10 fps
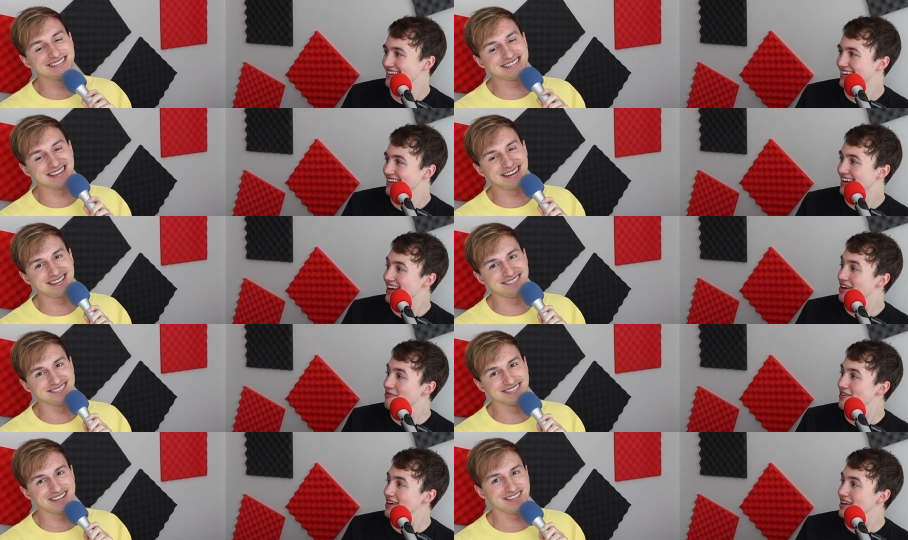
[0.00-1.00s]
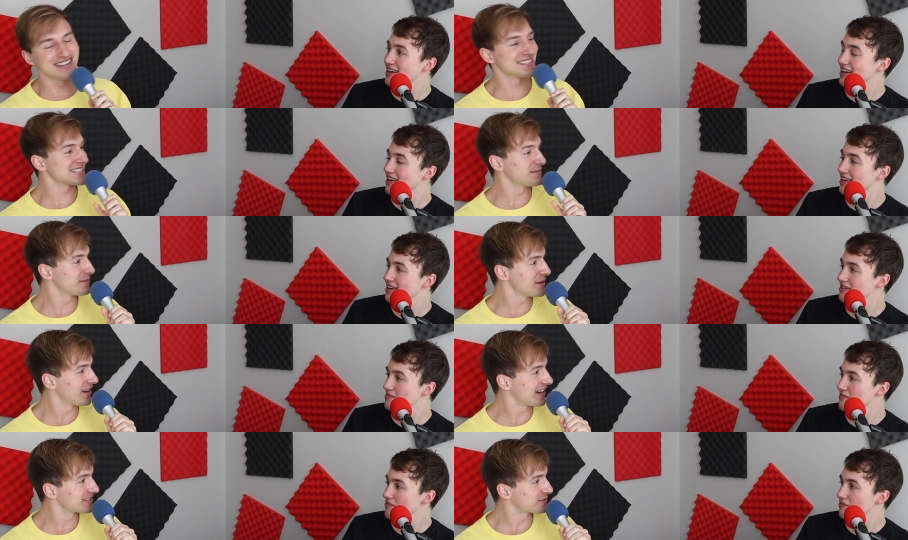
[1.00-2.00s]
Speaker 1: yeah, OnlyFans. Doesn't someone from
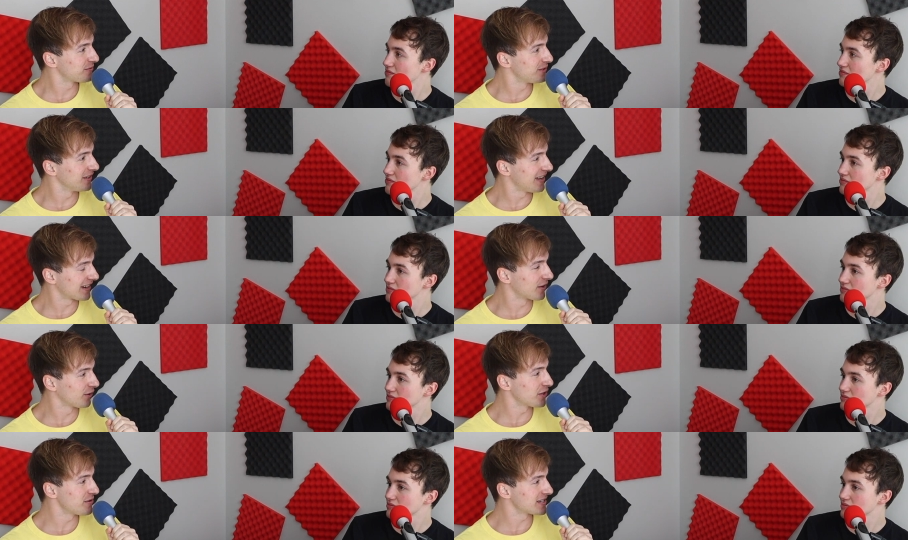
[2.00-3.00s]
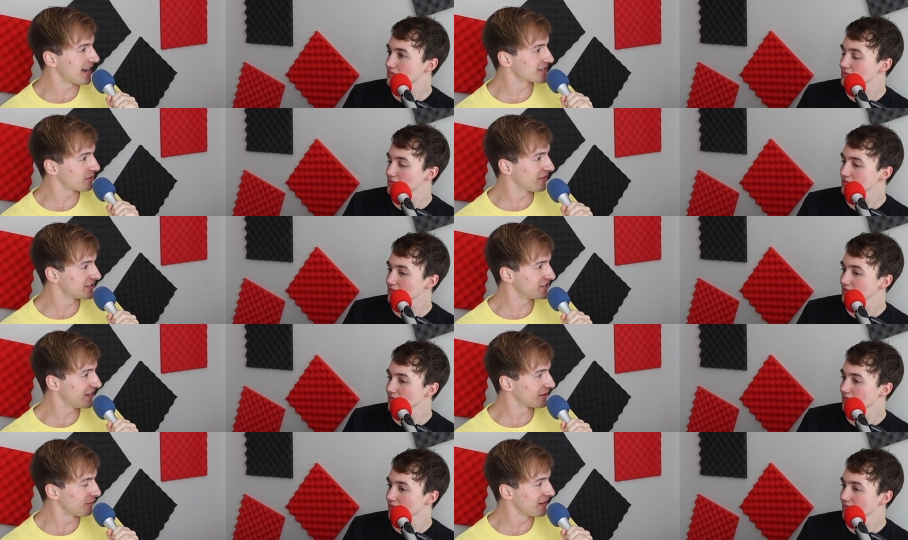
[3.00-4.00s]
your high school, like a girl you went to high school with, doesn't
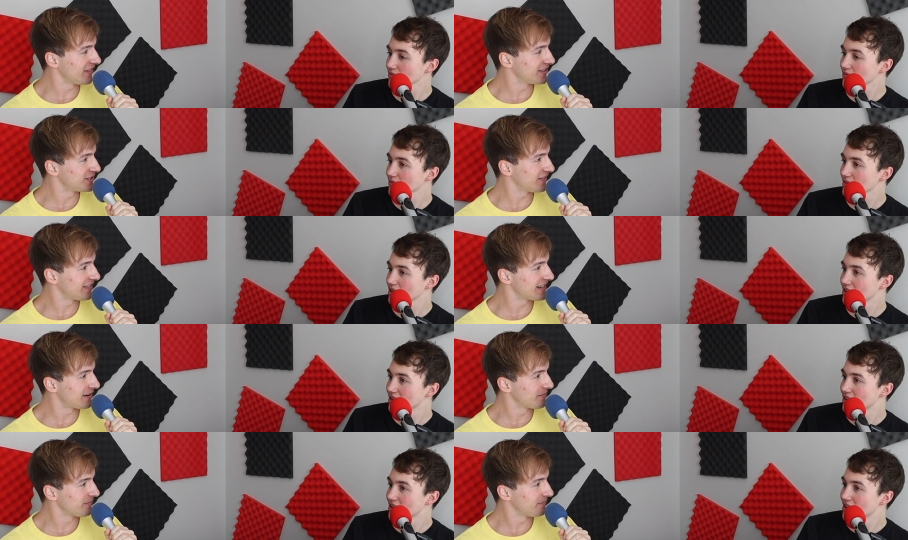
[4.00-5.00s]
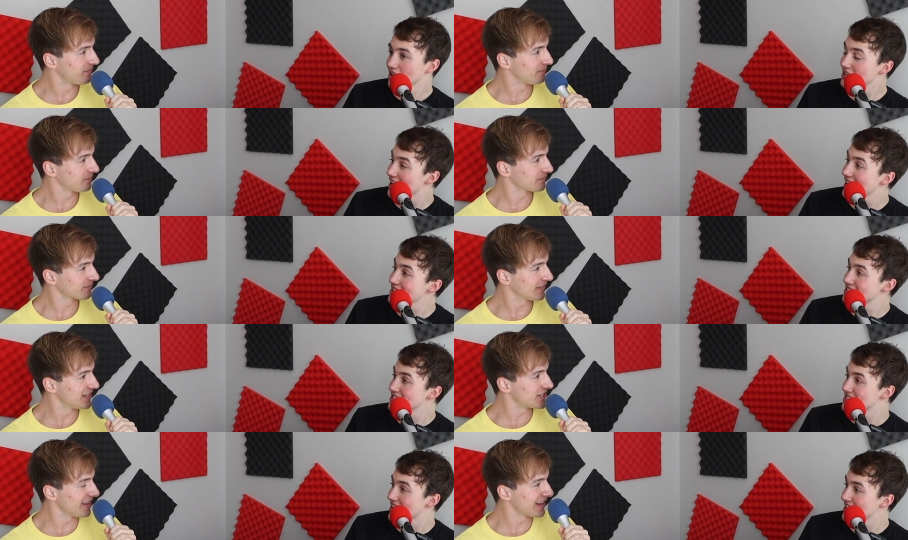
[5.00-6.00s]
she have an OnlyFans? You found out? Yeah,
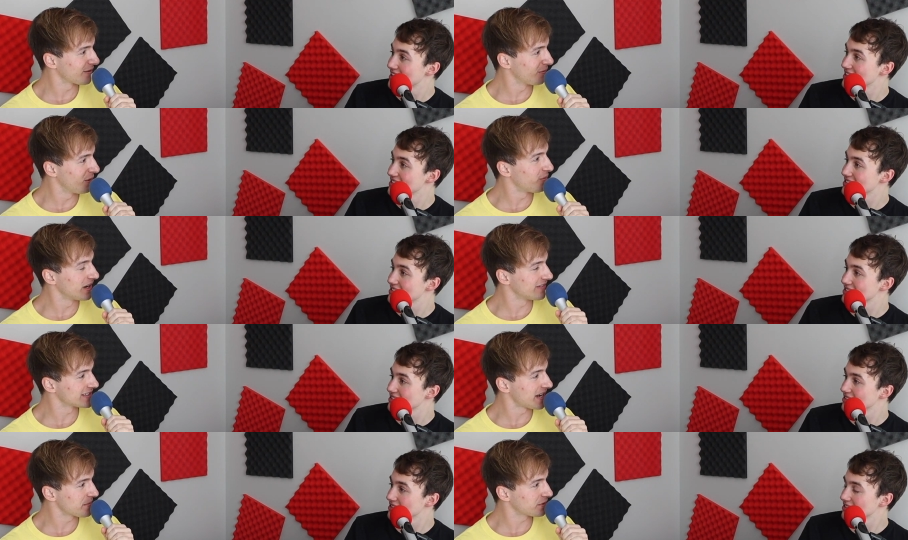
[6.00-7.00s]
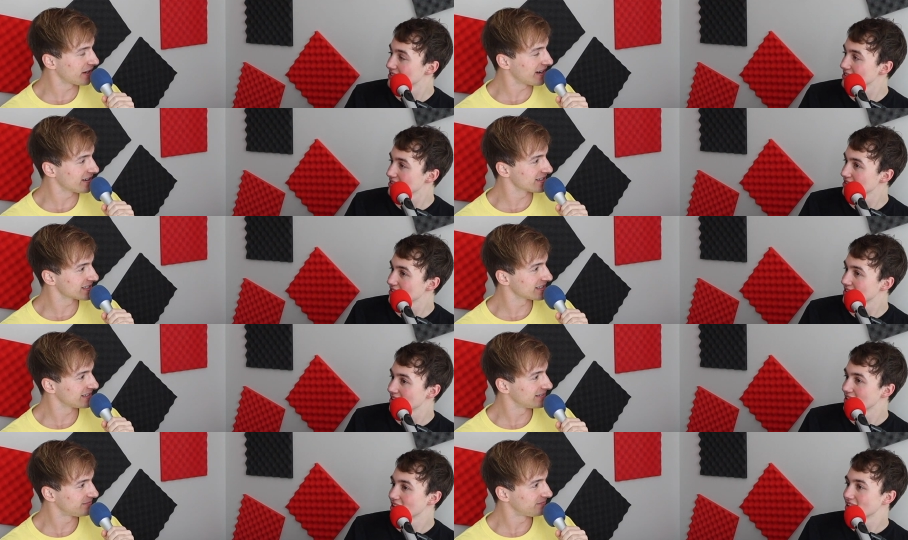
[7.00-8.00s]
she is. Does. She like one of the top creators.
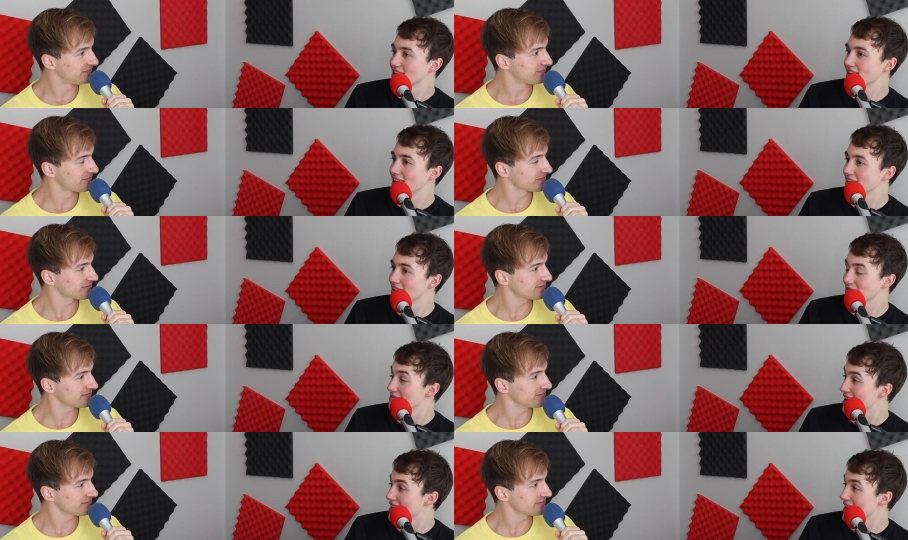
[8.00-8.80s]
Um,